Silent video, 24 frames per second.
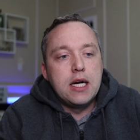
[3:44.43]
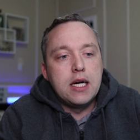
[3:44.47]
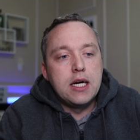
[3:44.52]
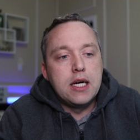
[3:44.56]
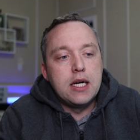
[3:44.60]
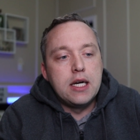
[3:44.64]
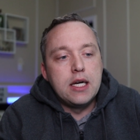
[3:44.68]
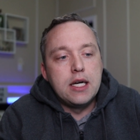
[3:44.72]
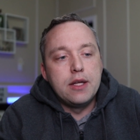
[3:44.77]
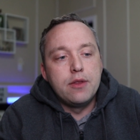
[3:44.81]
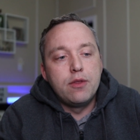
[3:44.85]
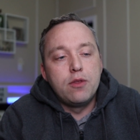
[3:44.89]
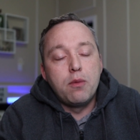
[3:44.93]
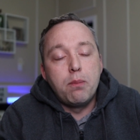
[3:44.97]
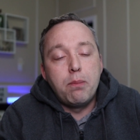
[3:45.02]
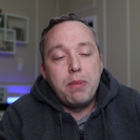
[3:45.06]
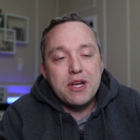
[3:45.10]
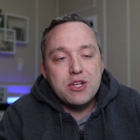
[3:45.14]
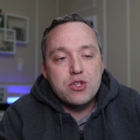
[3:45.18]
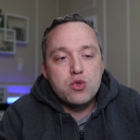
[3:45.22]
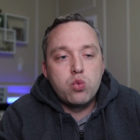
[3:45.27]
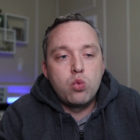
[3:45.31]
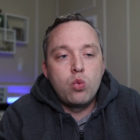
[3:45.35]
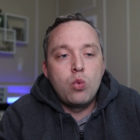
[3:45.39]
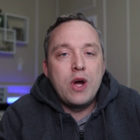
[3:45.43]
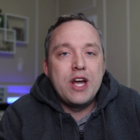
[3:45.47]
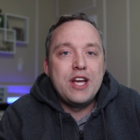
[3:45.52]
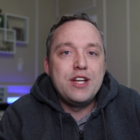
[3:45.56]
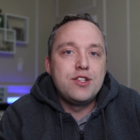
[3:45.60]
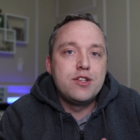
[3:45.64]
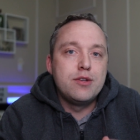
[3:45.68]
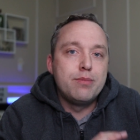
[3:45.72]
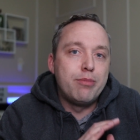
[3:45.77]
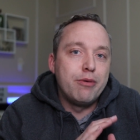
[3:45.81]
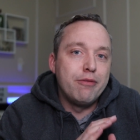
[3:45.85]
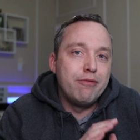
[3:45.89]
The best
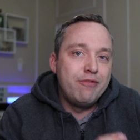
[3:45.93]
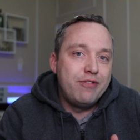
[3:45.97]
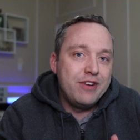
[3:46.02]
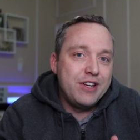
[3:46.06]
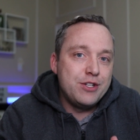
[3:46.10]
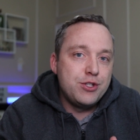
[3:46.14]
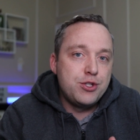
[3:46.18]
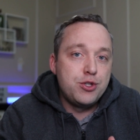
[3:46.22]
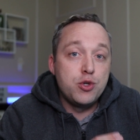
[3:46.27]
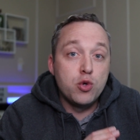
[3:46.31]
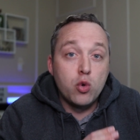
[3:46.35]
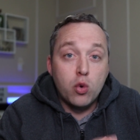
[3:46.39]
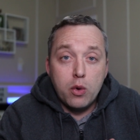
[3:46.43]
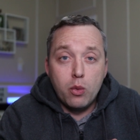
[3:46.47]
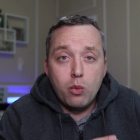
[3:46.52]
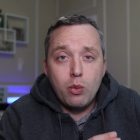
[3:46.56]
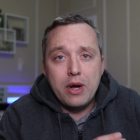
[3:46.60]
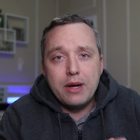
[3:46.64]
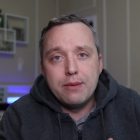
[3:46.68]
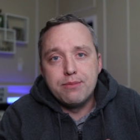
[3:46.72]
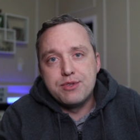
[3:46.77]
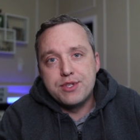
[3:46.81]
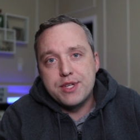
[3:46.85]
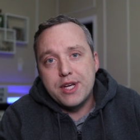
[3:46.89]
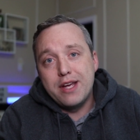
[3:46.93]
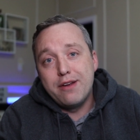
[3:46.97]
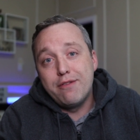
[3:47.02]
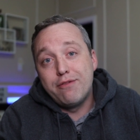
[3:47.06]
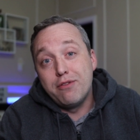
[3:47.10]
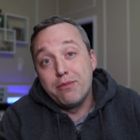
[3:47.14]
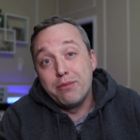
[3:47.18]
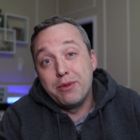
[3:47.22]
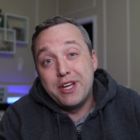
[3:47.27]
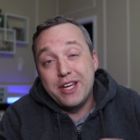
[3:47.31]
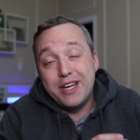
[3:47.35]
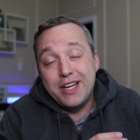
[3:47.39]
way to prevent your website
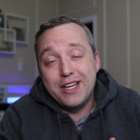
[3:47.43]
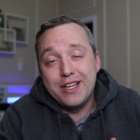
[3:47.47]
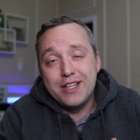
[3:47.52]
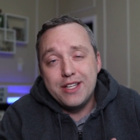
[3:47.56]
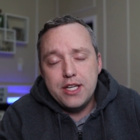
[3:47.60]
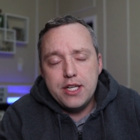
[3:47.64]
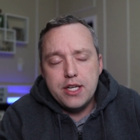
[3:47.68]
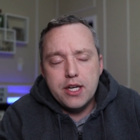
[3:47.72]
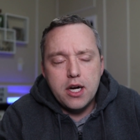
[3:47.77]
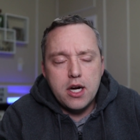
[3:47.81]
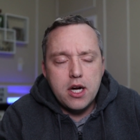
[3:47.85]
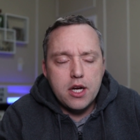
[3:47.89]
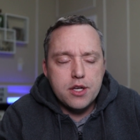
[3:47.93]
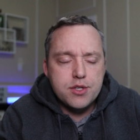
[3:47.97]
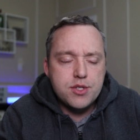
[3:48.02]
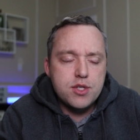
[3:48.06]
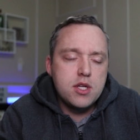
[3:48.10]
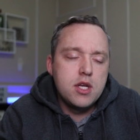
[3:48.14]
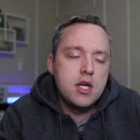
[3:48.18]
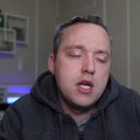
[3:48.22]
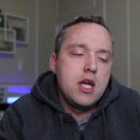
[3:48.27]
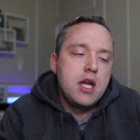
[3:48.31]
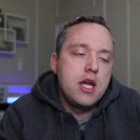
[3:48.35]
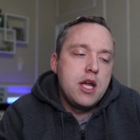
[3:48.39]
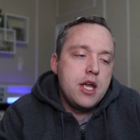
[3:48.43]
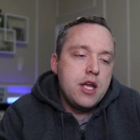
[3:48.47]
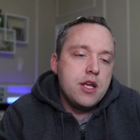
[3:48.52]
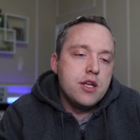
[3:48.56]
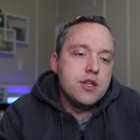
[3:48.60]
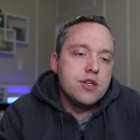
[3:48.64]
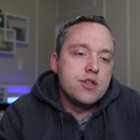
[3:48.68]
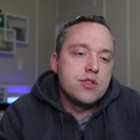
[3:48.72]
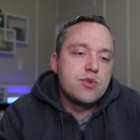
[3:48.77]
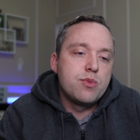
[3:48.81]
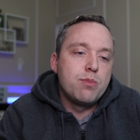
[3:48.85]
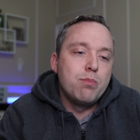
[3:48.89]
from getting DDoSed
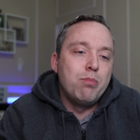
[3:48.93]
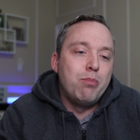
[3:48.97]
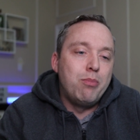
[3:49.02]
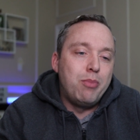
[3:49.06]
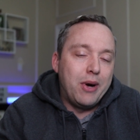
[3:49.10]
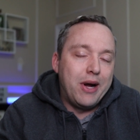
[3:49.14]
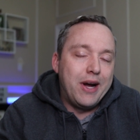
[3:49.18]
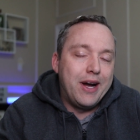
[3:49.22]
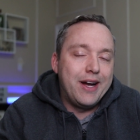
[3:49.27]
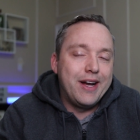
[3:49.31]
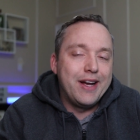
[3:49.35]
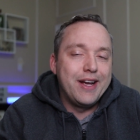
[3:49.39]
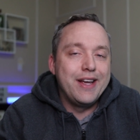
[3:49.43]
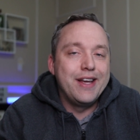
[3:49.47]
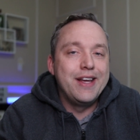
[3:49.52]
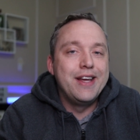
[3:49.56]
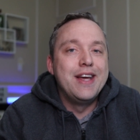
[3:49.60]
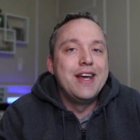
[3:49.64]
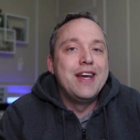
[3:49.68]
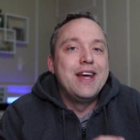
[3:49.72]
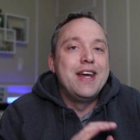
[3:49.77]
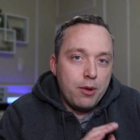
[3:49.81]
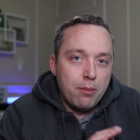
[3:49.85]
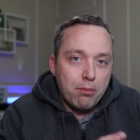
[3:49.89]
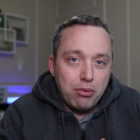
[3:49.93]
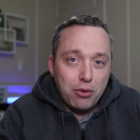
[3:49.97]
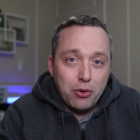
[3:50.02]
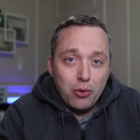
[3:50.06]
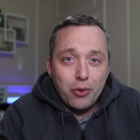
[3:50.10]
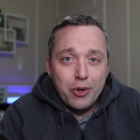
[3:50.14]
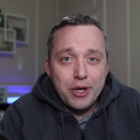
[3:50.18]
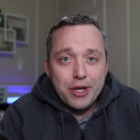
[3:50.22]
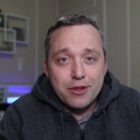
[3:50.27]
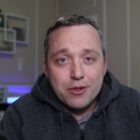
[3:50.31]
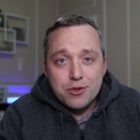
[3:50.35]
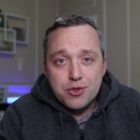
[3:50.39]
is by
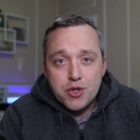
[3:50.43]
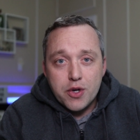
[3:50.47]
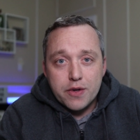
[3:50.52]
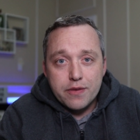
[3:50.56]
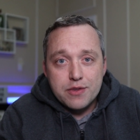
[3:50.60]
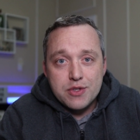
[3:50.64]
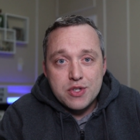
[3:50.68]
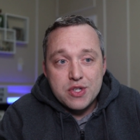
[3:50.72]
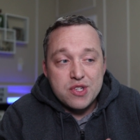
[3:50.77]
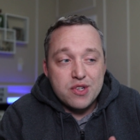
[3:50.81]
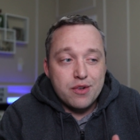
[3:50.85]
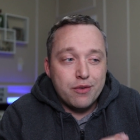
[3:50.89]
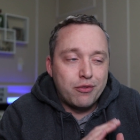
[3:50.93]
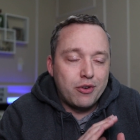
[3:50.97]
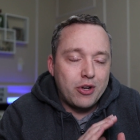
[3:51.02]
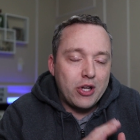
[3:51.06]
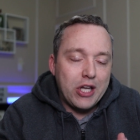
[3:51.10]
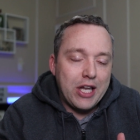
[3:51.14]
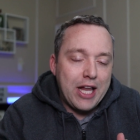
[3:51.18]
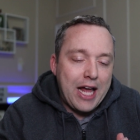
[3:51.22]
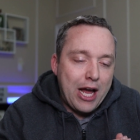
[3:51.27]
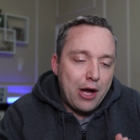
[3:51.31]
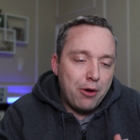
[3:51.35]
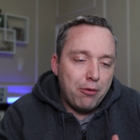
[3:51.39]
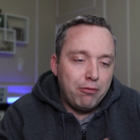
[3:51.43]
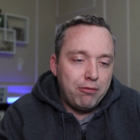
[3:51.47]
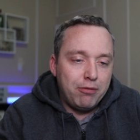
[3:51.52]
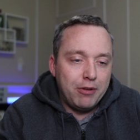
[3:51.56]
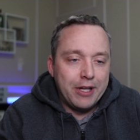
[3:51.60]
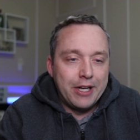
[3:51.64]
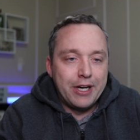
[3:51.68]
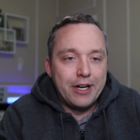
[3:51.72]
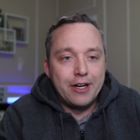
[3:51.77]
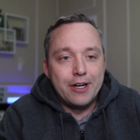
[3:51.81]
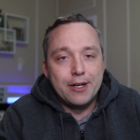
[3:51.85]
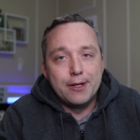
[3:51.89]
employing the services of
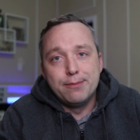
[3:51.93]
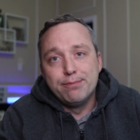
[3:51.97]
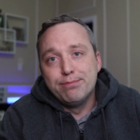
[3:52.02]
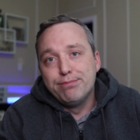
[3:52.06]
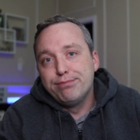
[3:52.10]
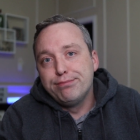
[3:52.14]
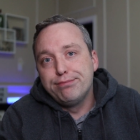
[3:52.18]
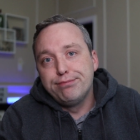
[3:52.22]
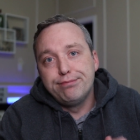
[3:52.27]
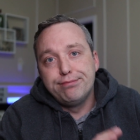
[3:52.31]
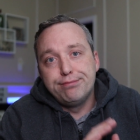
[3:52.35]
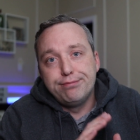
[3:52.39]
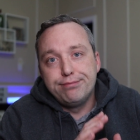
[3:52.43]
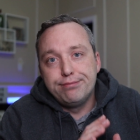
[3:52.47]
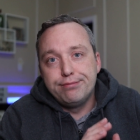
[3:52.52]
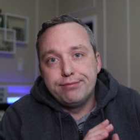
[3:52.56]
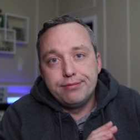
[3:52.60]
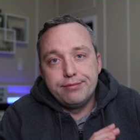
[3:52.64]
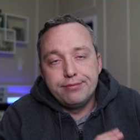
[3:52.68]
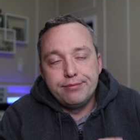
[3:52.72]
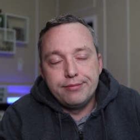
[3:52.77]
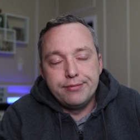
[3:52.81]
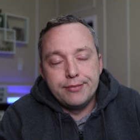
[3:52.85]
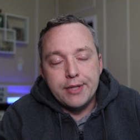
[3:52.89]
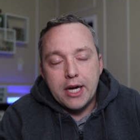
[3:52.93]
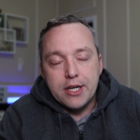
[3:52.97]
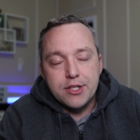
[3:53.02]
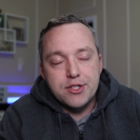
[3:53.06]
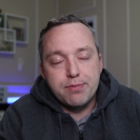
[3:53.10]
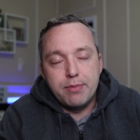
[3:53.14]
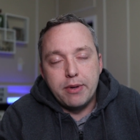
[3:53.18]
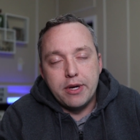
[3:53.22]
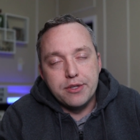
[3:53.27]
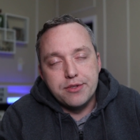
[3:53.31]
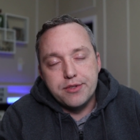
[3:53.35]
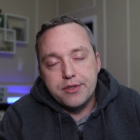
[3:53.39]
Cloudflare. Not
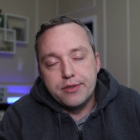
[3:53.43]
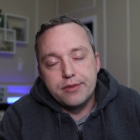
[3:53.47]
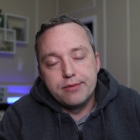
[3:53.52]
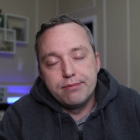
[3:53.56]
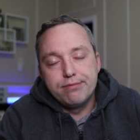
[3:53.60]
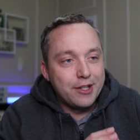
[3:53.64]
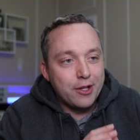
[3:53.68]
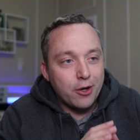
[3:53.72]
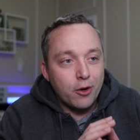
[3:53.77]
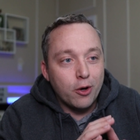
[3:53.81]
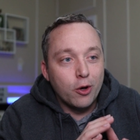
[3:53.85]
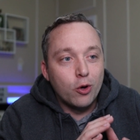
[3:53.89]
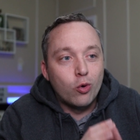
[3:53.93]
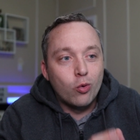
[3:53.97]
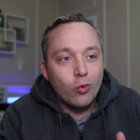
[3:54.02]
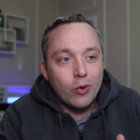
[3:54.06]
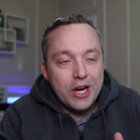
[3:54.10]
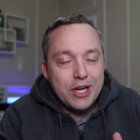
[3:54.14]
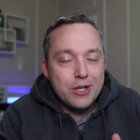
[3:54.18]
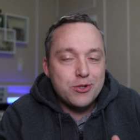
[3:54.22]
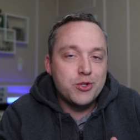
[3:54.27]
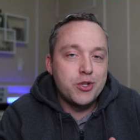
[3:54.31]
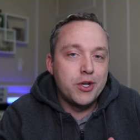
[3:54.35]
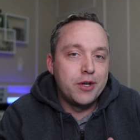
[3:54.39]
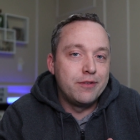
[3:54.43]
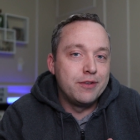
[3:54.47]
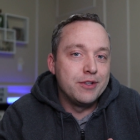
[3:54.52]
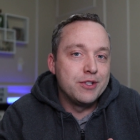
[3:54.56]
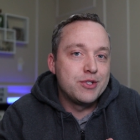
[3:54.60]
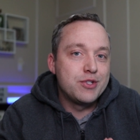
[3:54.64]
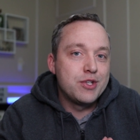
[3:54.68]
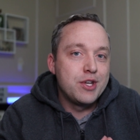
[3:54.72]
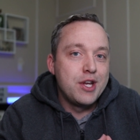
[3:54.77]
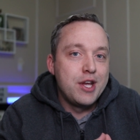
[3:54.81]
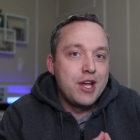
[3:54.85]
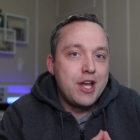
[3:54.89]
sponsored. They're a great
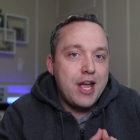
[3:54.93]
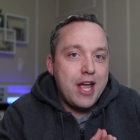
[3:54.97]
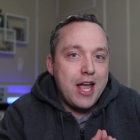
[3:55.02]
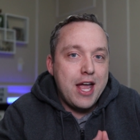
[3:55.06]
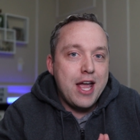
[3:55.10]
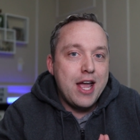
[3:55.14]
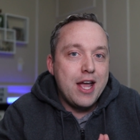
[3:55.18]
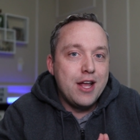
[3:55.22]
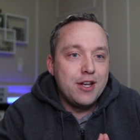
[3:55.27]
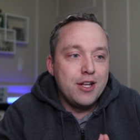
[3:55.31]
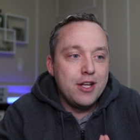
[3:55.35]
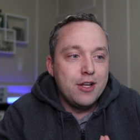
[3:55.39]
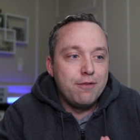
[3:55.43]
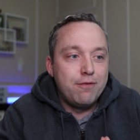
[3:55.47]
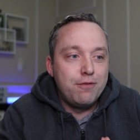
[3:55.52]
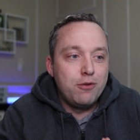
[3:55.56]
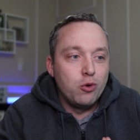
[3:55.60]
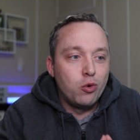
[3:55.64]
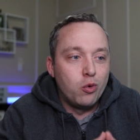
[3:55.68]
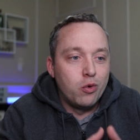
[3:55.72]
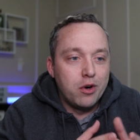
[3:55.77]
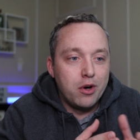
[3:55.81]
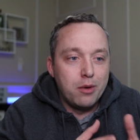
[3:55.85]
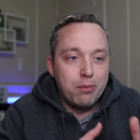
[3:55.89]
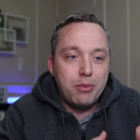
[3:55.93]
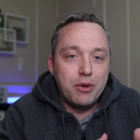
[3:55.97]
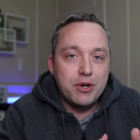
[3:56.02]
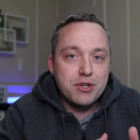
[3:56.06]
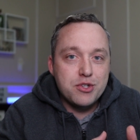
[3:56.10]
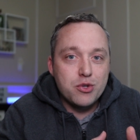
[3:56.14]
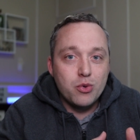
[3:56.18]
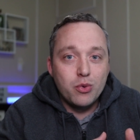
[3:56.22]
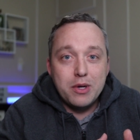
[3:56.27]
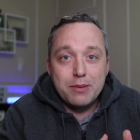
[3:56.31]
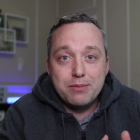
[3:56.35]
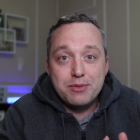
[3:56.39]
service, and if you're a
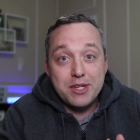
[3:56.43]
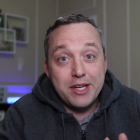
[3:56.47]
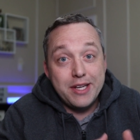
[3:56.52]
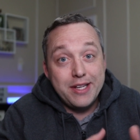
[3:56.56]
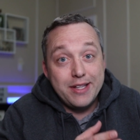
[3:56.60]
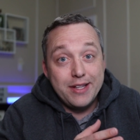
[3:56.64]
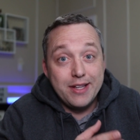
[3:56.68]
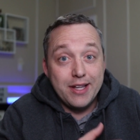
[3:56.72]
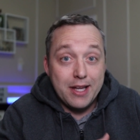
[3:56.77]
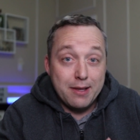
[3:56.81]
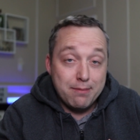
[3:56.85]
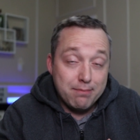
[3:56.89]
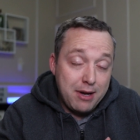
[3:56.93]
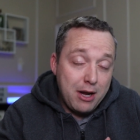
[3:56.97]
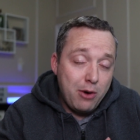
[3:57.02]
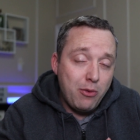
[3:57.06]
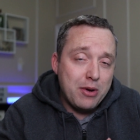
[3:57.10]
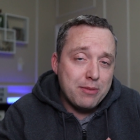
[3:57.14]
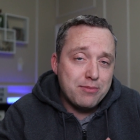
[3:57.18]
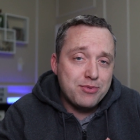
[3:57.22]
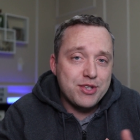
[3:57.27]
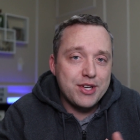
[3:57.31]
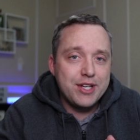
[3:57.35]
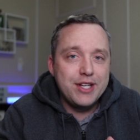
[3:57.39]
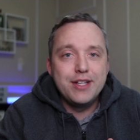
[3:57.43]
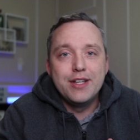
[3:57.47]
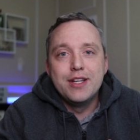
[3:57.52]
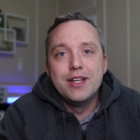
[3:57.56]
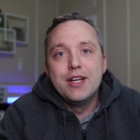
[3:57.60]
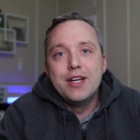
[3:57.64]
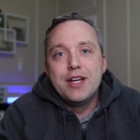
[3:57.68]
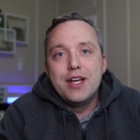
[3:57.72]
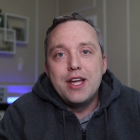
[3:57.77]
personal website like my website,